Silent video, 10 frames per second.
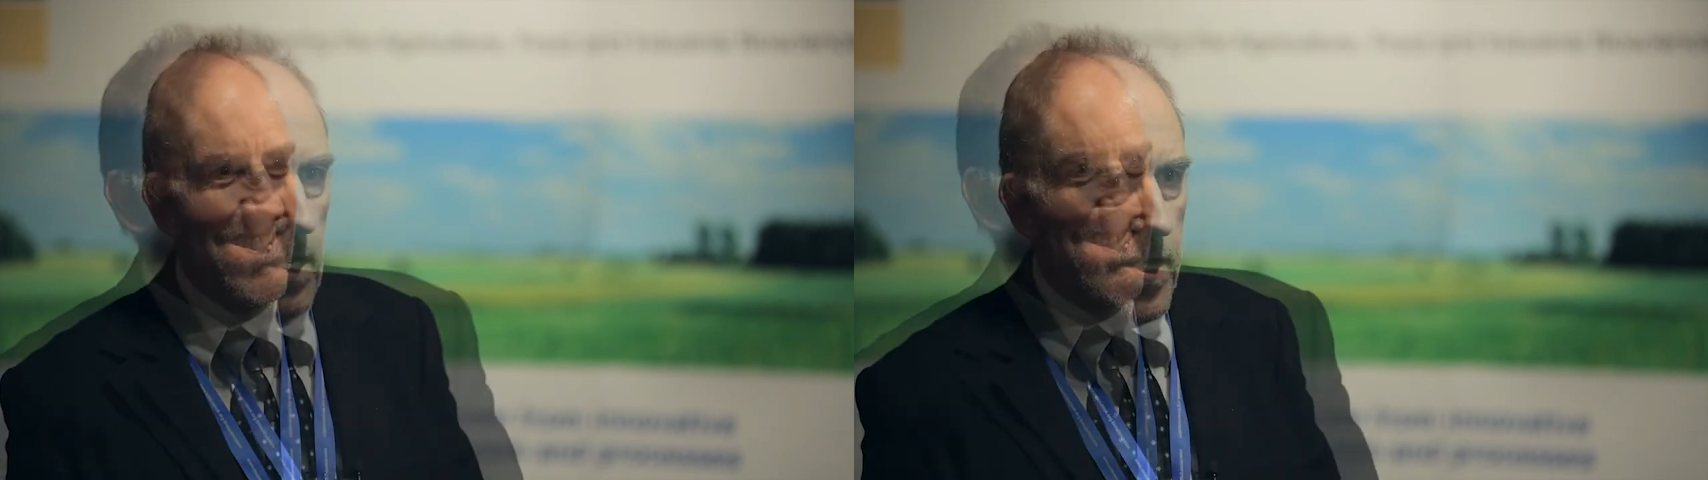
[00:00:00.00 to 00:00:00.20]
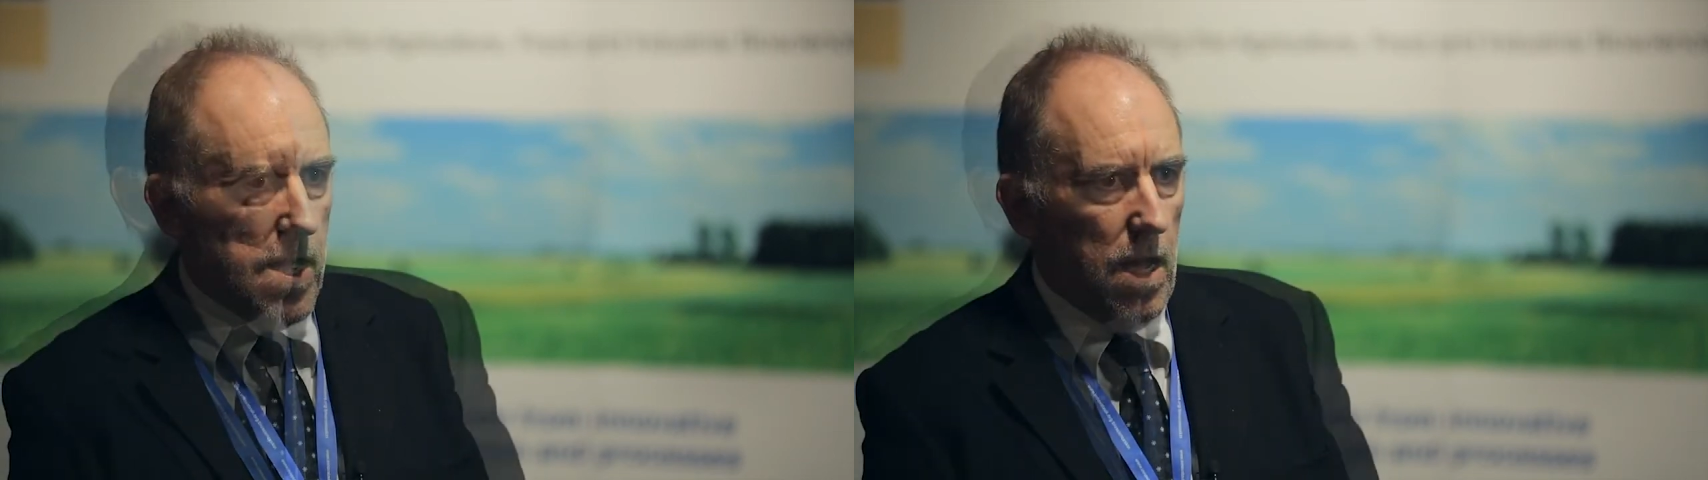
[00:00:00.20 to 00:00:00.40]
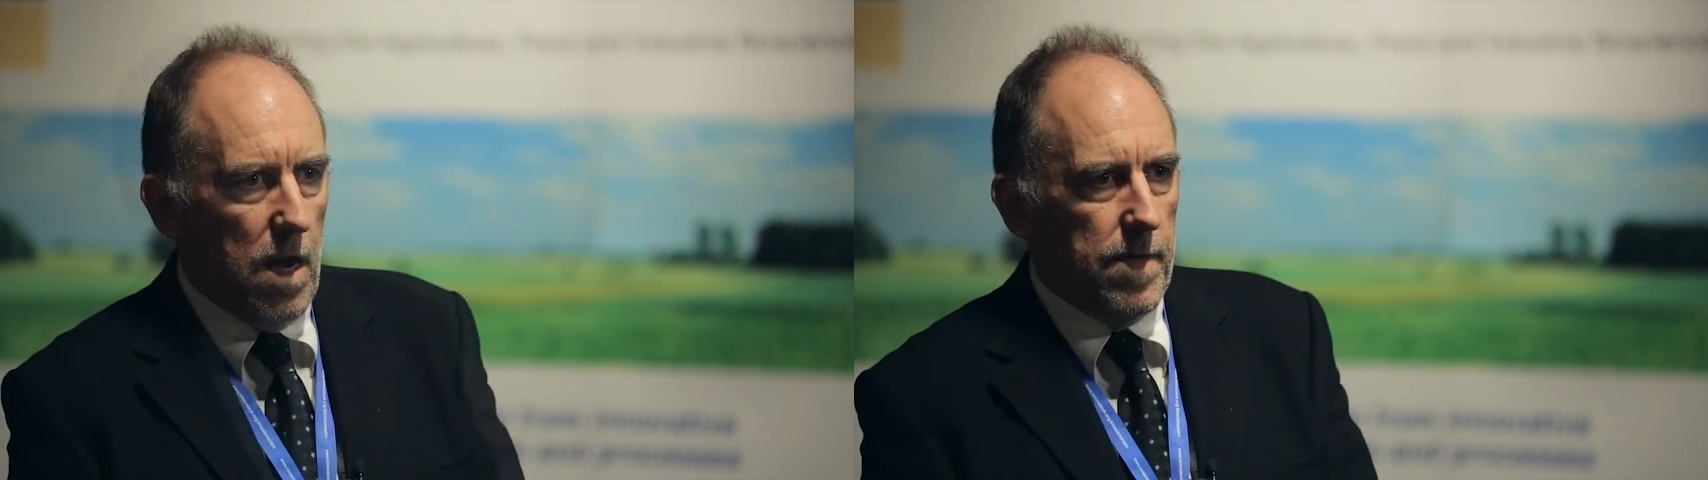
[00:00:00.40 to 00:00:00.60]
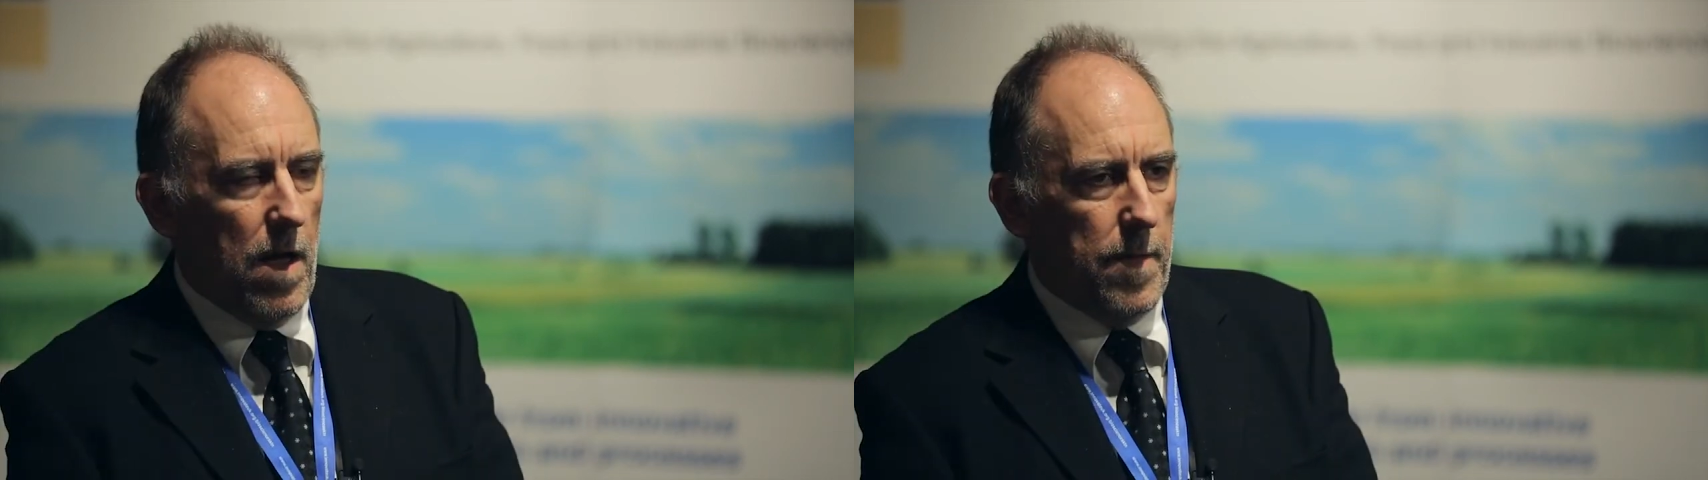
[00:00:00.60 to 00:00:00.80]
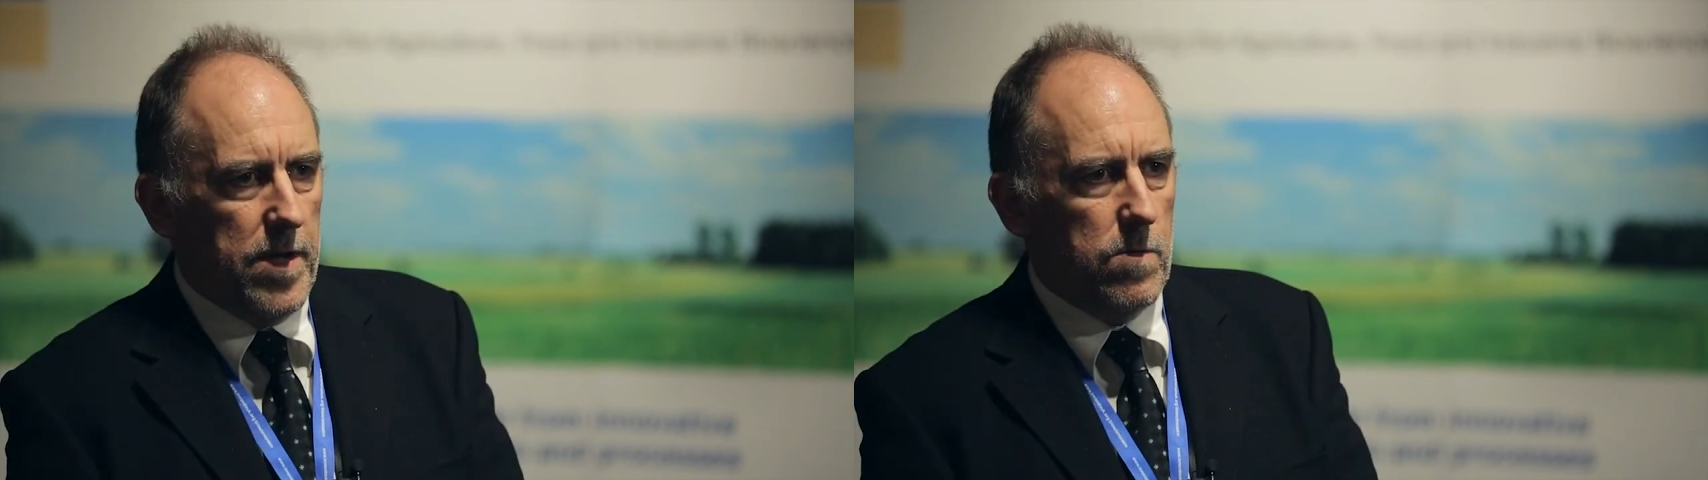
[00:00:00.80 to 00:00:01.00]
Yeah,
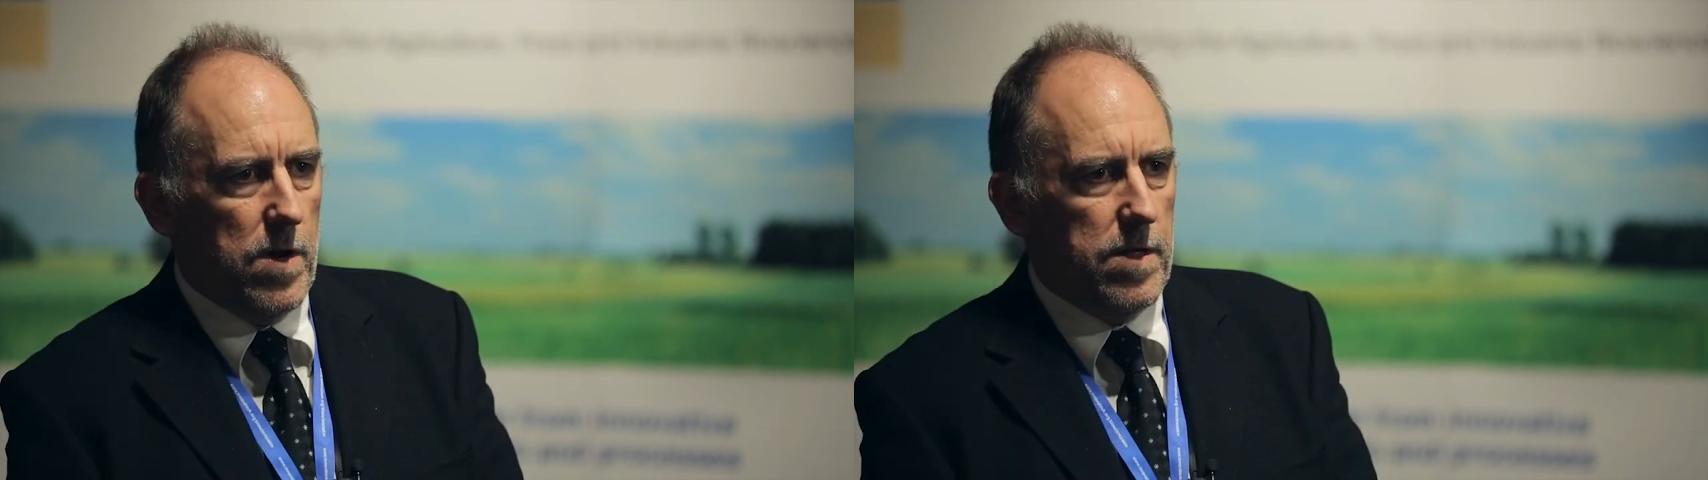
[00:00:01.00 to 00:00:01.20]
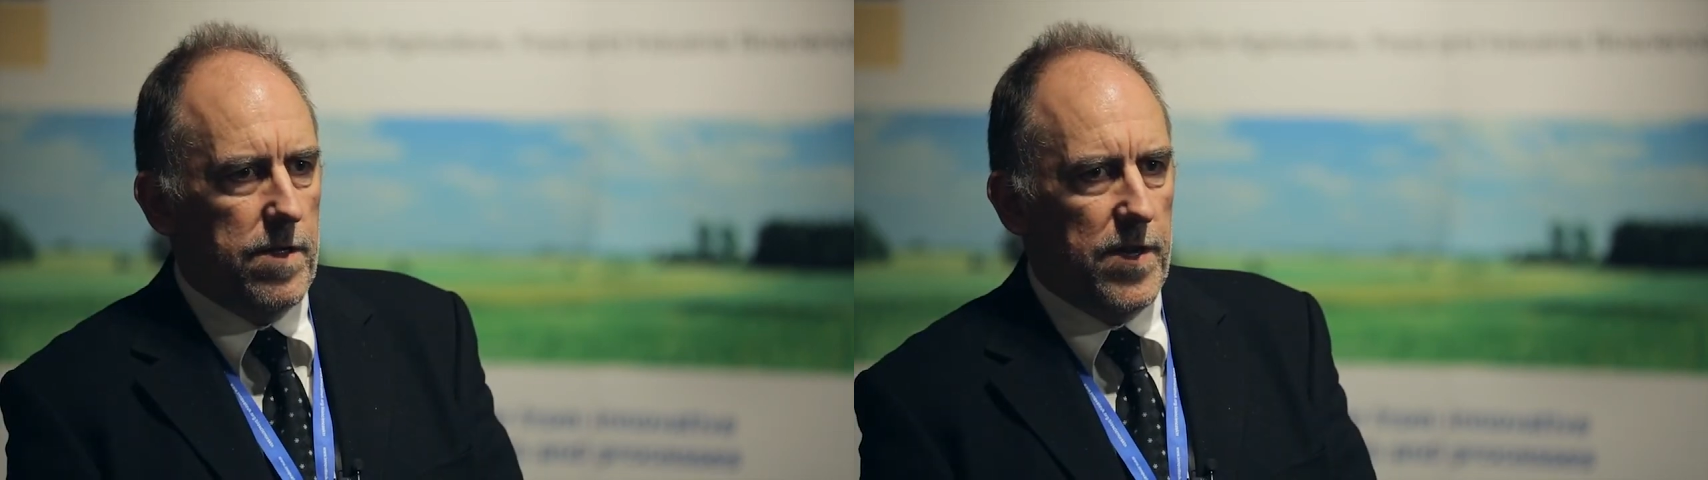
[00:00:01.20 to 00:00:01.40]
I mean, one of